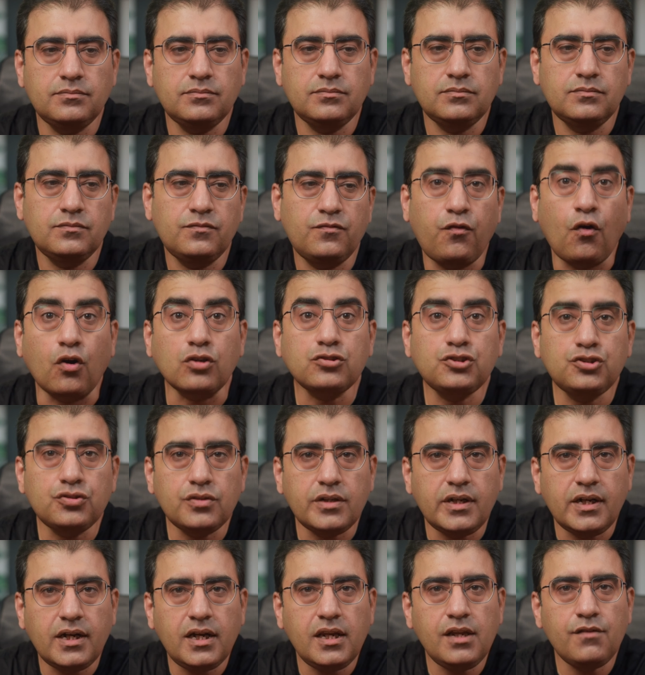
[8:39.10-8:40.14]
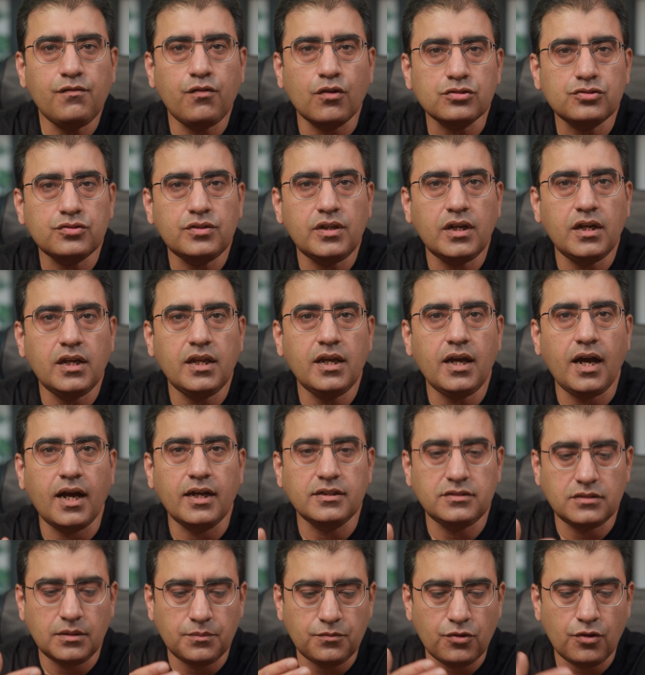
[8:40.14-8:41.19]
Fortunately, I
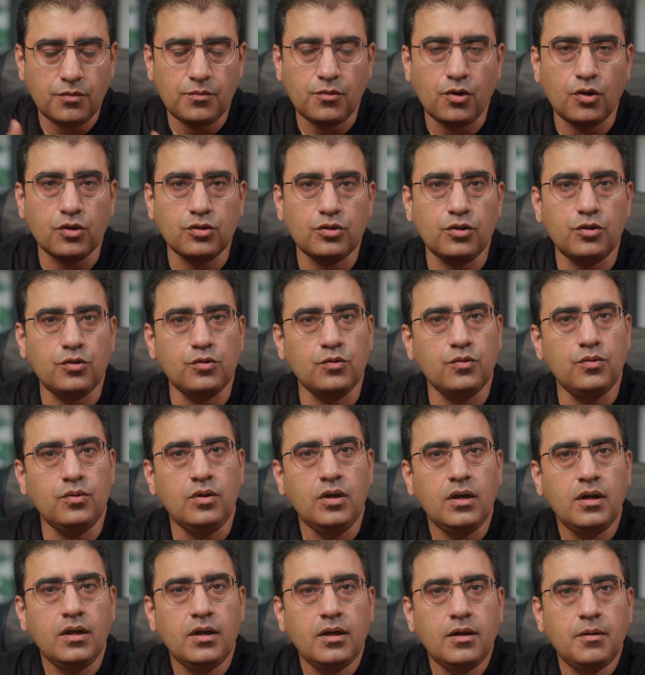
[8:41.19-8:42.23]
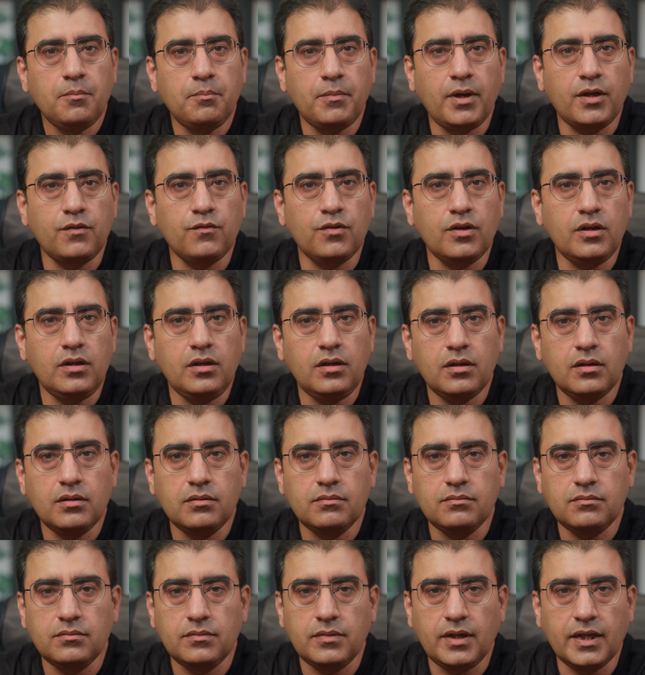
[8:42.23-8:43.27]
jumped from auto to manual
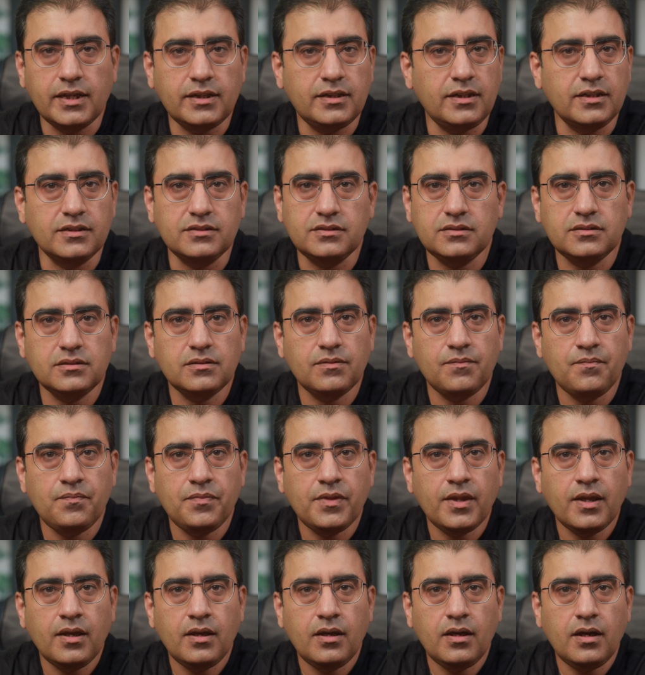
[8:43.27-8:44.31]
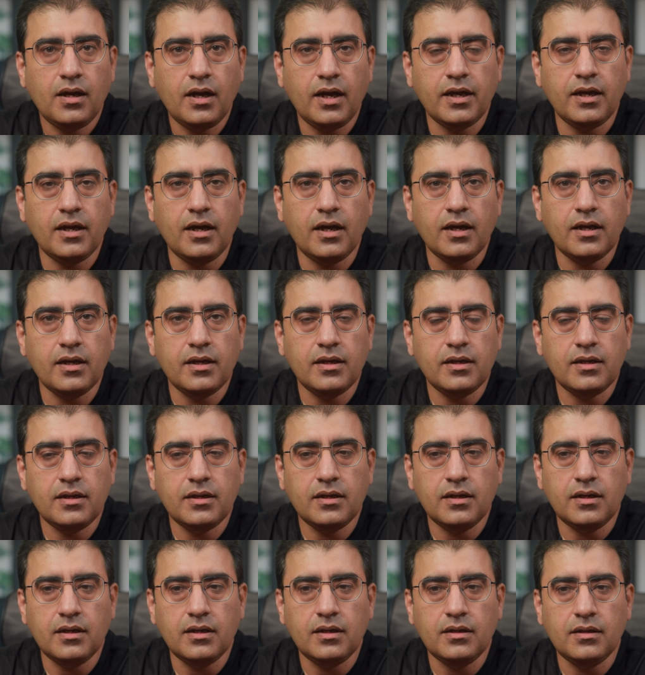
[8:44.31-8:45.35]
like this.
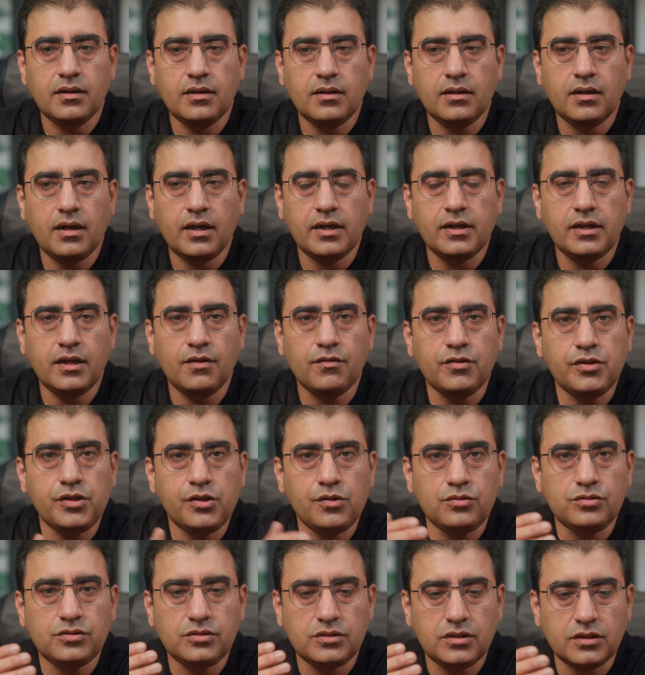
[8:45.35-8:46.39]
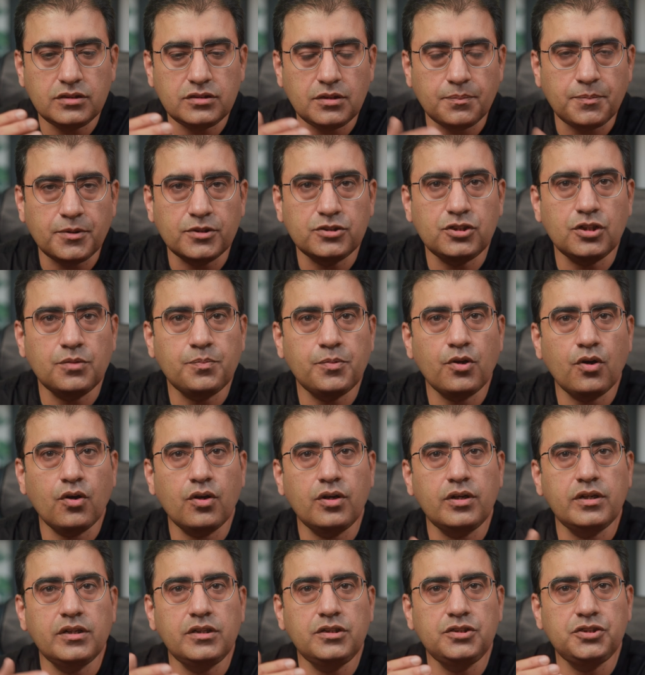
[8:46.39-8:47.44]
I never use this aperture
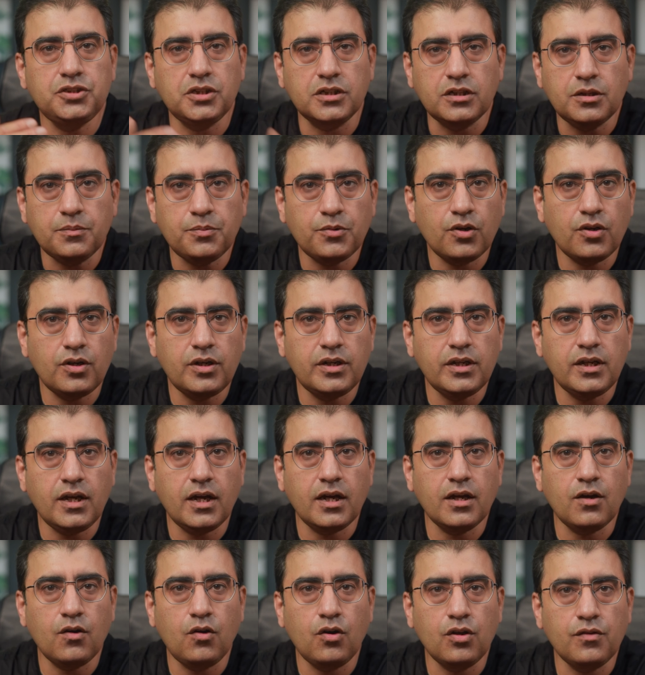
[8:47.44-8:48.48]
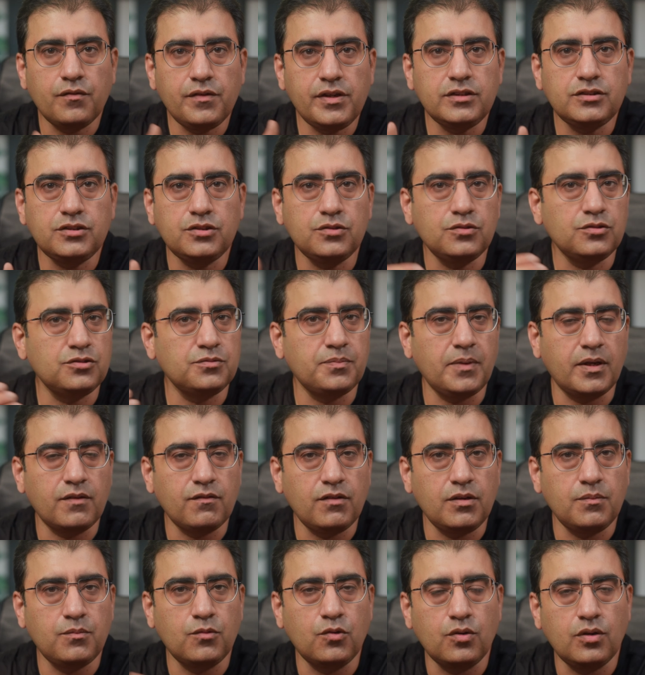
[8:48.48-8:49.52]
priority, shutter priority. I always use
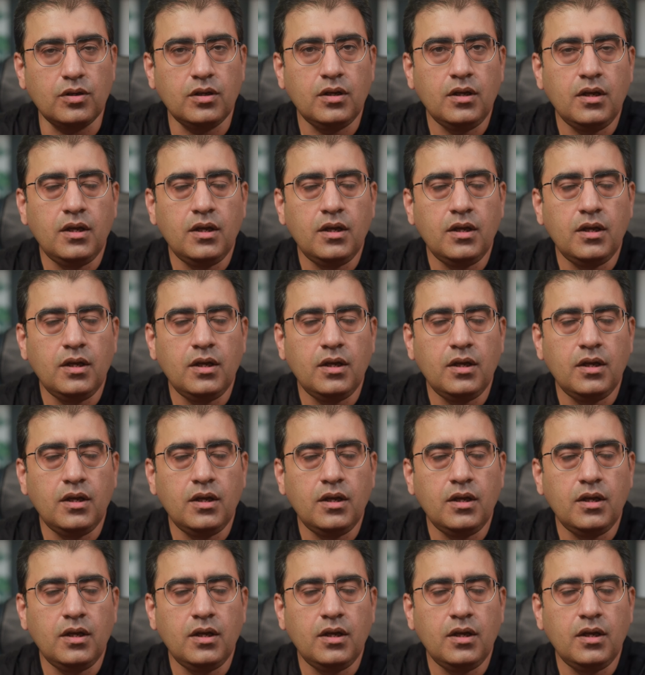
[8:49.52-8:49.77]
manual mode.